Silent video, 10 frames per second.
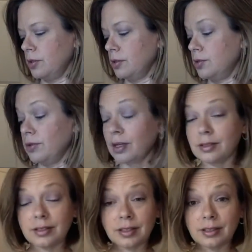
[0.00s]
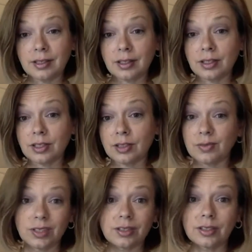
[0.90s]
2016 edition,
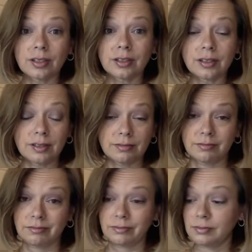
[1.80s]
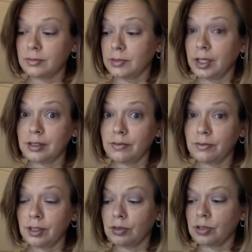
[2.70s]
which is good because lots of
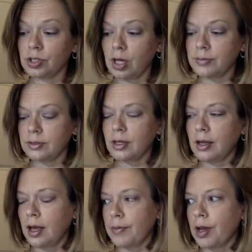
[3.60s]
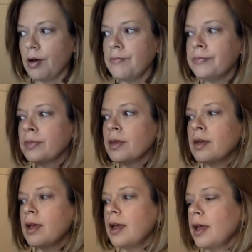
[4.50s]
needle shops come and go.
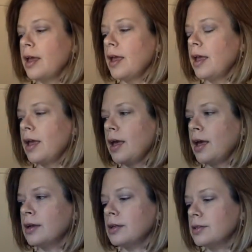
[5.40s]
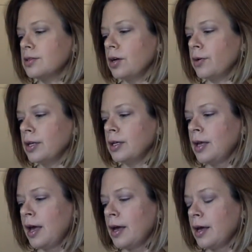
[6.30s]
And so it
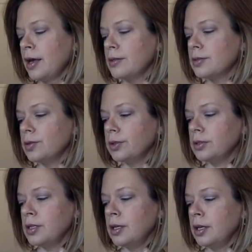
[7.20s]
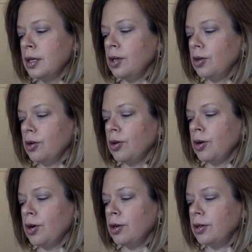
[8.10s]
has quilting,
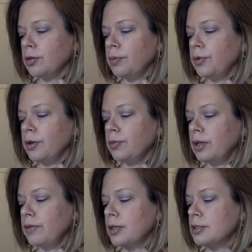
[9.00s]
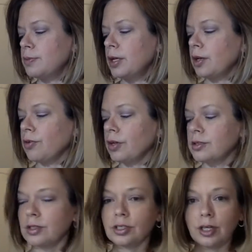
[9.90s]
yarn, needlepoint, weaving, spinning,
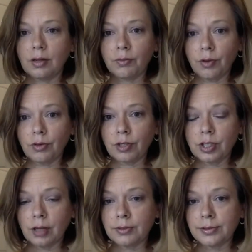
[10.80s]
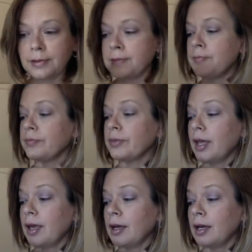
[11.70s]
cross-stitch, and embroidery shops.
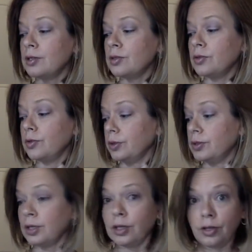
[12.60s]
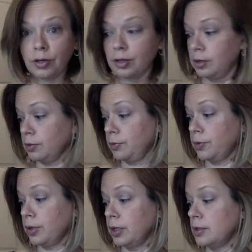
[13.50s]
And I do quilting, yarn,
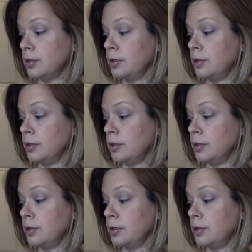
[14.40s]
needlepoint,